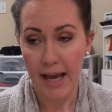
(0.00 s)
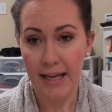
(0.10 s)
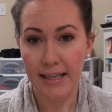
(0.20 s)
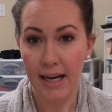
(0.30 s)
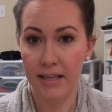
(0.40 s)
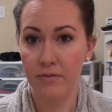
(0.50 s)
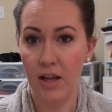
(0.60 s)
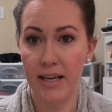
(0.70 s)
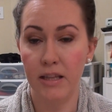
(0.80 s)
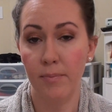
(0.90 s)
and kind of
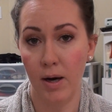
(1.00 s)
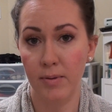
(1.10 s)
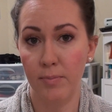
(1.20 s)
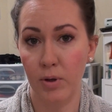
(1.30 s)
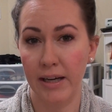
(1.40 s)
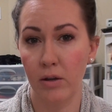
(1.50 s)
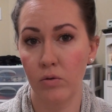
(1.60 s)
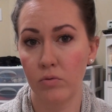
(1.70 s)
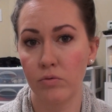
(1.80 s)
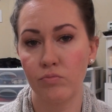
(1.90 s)
like the Bobbi
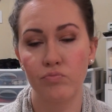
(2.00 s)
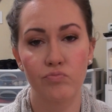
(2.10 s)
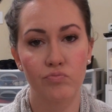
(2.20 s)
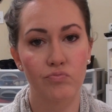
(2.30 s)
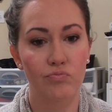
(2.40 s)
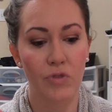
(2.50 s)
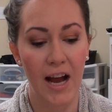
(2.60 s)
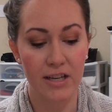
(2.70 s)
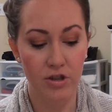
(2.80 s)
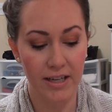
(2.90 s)
Brown
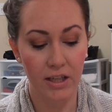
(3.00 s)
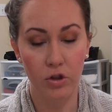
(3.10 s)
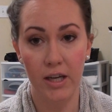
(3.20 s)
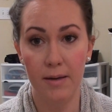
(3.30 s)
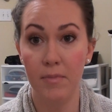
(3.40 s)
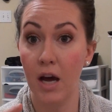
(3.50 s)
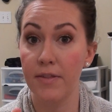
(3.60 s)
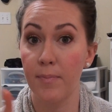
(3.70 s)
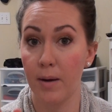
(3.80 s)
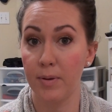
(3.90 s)
hydrating cream, not
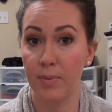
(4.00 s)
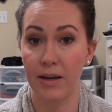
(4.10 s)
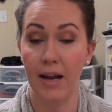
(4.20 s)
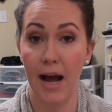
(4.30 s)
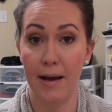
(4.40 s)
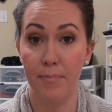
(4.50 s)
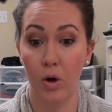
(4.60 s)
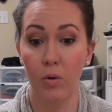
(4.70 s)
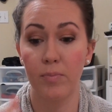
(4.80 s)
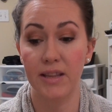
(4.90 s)
the Bobbi Brown eye
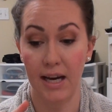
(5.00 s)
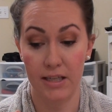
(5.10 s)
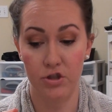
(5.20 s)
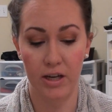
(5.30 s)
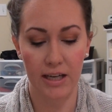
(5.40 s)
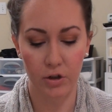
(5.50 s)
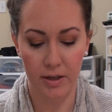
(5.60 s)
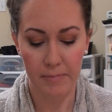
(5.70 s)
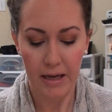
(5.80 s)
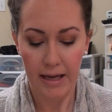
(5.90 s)
balm, but the hydrating cream.